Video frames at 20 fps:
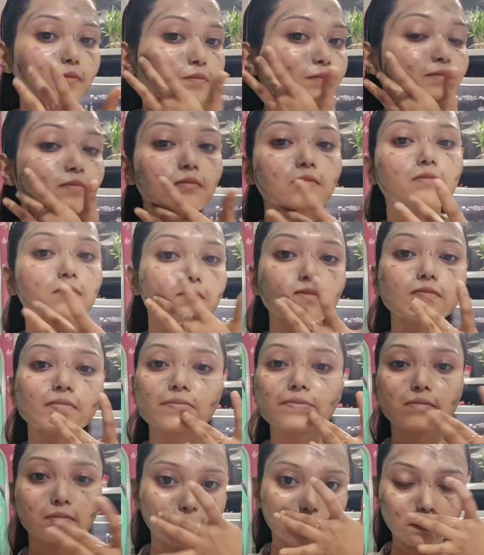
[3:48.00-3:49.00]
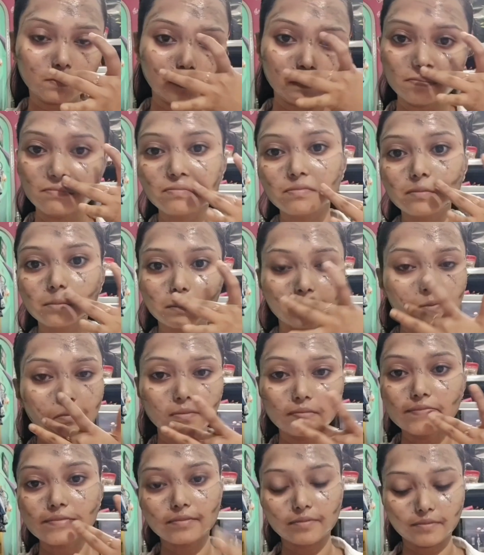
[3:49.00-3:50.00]
so don't need to
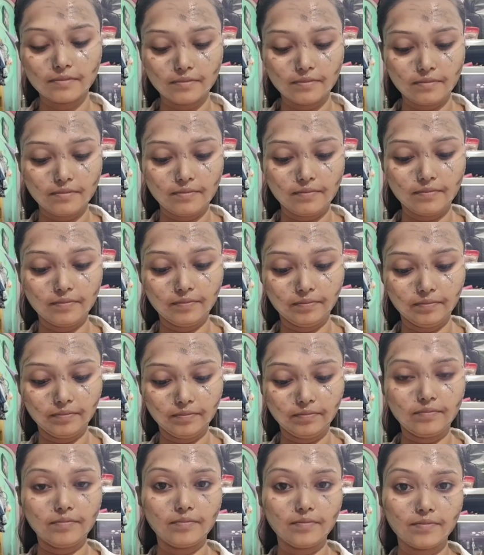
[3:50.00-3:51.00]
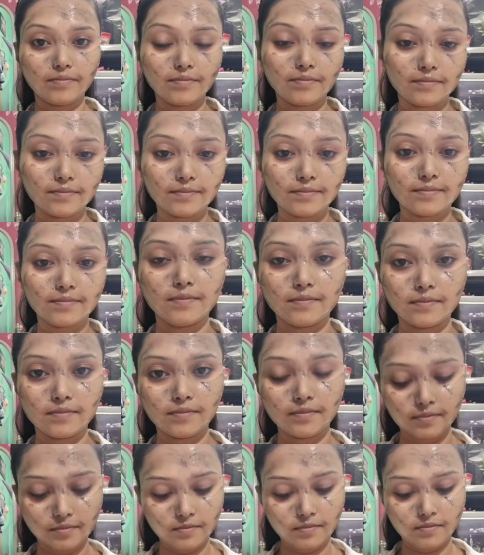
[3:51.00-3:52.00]
think about it.
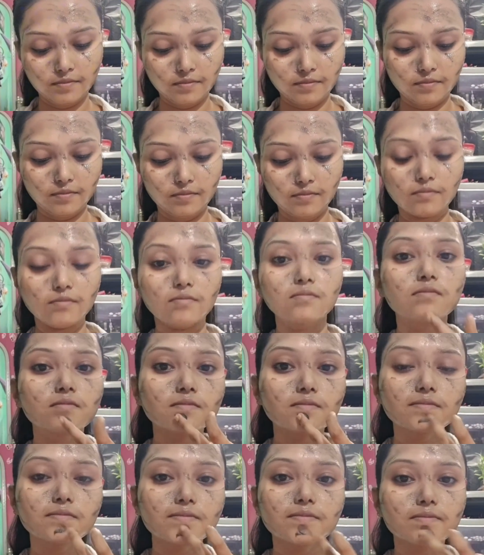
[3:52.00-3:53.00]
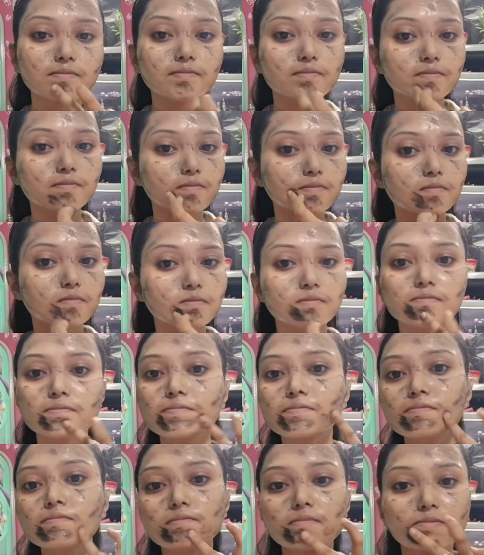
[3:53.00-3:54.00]
So yeah, after
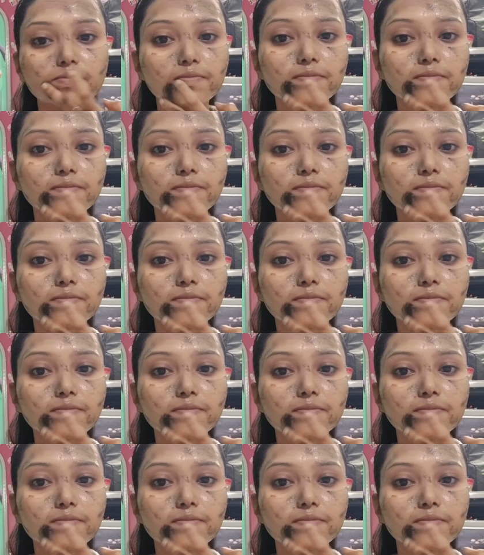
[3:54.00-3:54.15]
using it